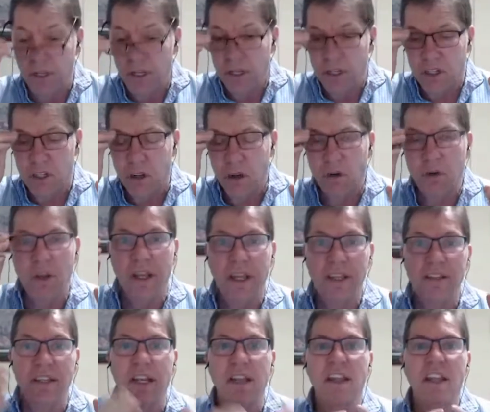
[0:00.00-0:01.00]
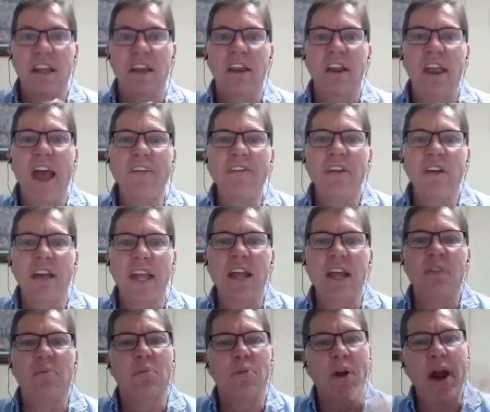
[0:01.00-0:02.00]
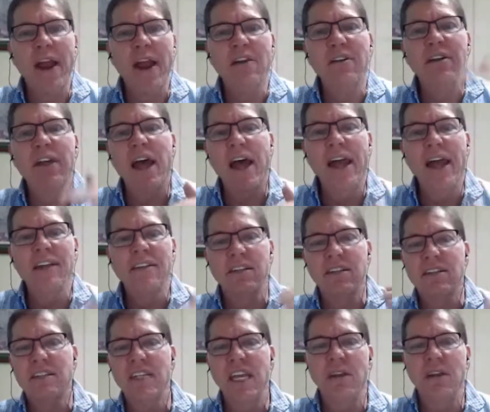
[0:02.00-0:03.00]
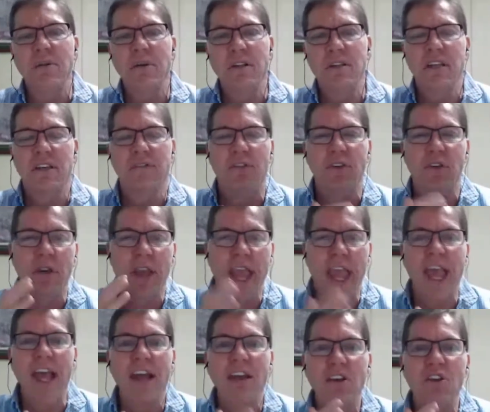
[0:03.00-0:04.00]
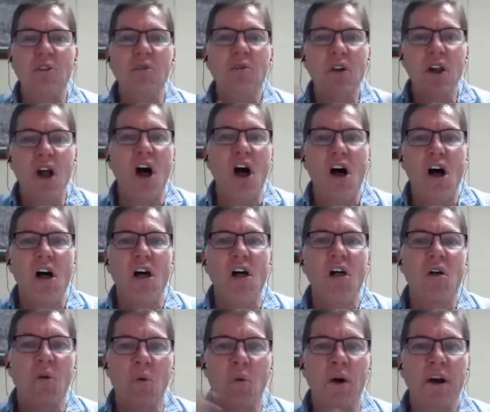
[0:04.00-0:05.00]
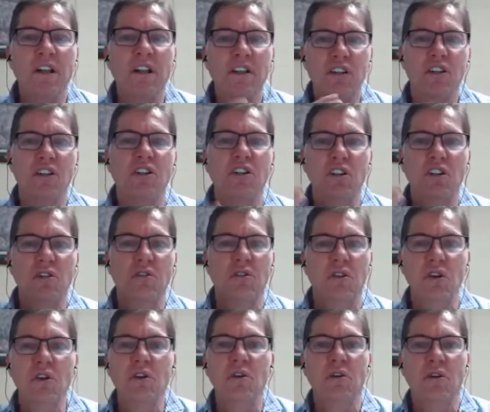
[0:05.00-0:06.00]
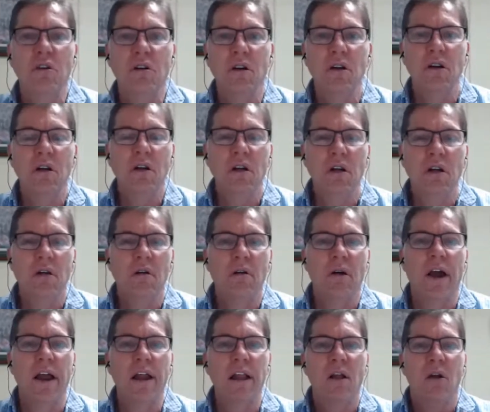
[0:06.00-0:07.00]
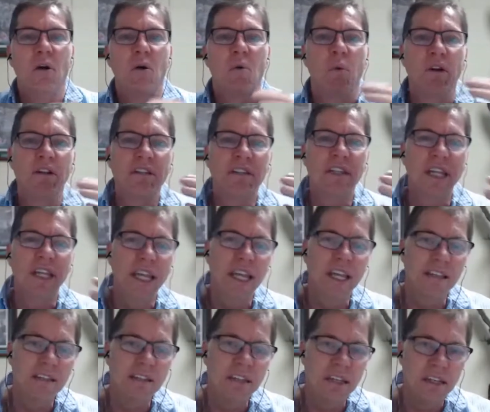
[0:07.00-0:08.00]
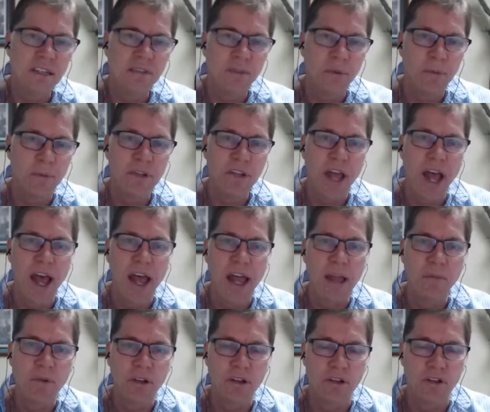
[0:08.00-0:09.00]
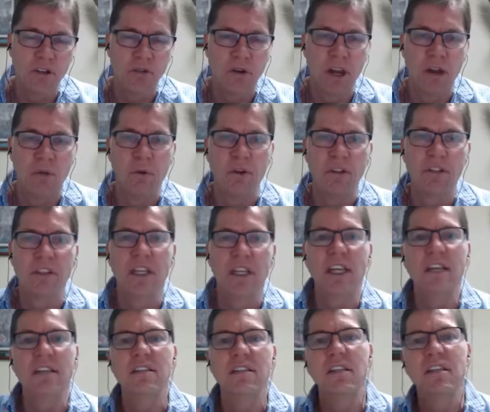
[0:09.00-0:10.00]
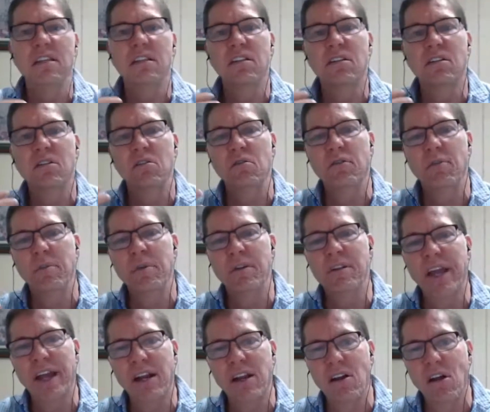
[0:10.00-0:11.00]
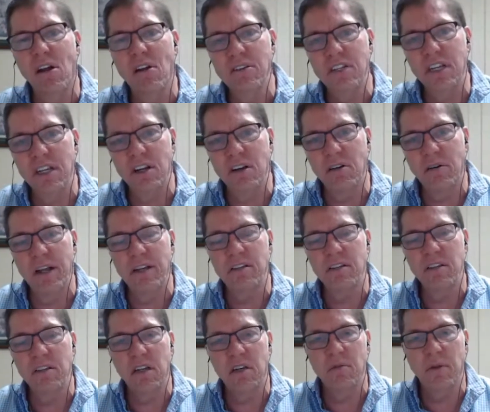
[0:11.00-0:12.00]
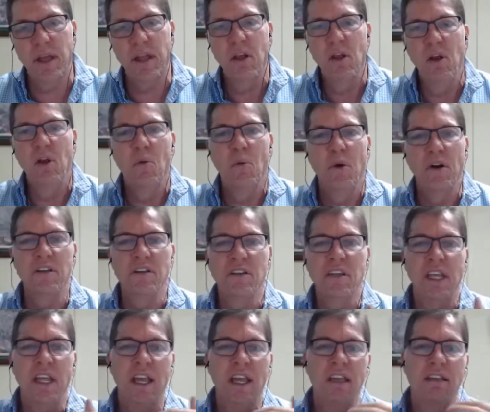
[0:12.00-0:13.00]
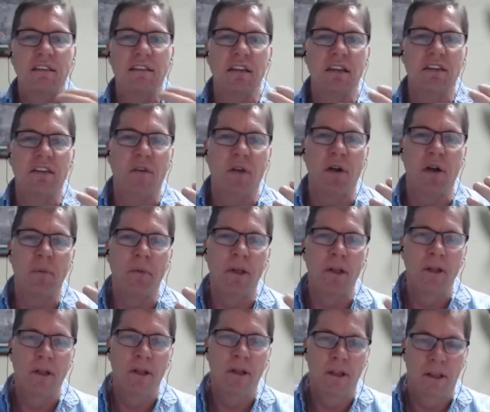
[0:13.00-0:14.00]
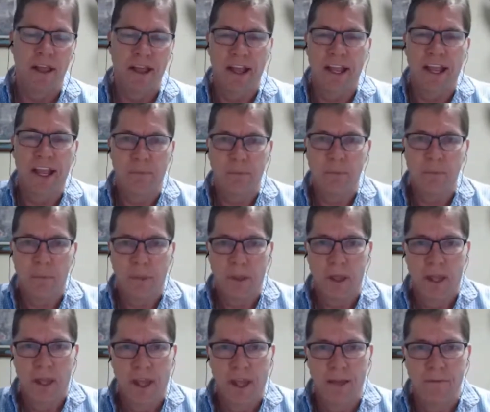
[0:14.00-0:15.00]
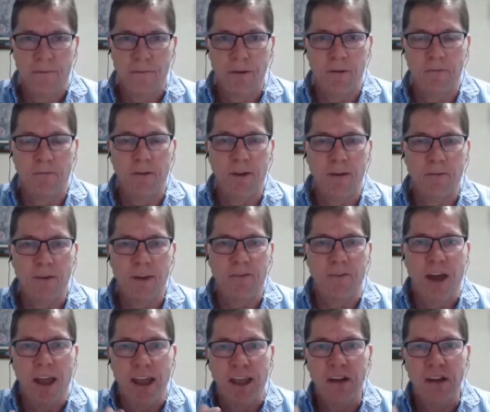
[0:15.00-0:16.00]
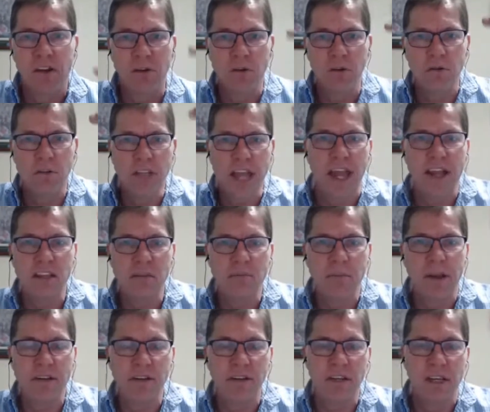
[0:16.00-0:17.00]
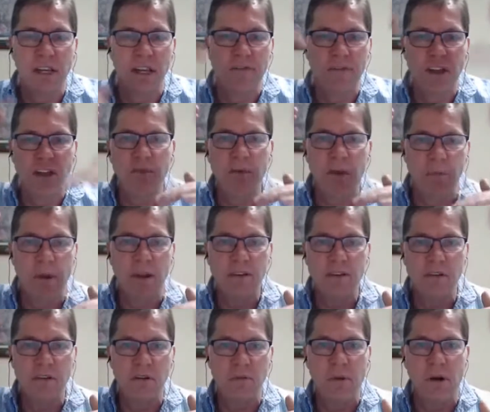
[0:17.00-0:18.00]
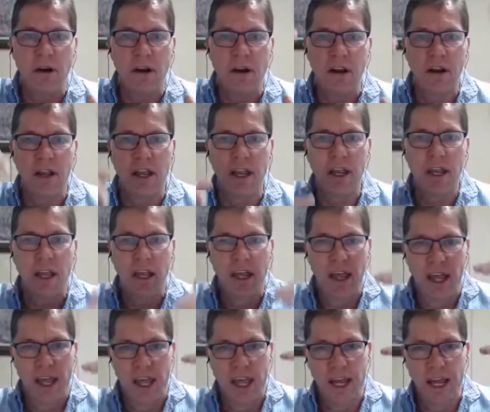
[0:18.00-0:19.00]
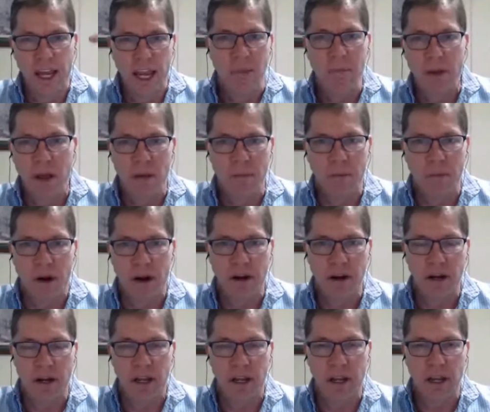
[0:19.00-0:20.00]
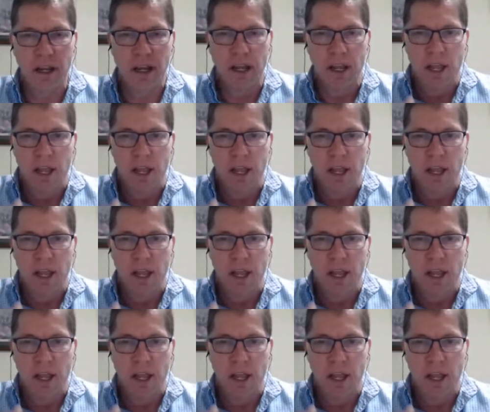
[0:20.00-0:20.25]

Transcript: So, because you have to, again, prioritize and sequence. If you can't do it all, what should you do, right? What's the easiest from a time constraint? What's the easiest from a technology integration constraint? What's the easiest from, like, again, if I can do text messaging, Facebook Messenger marketing, and email marketing,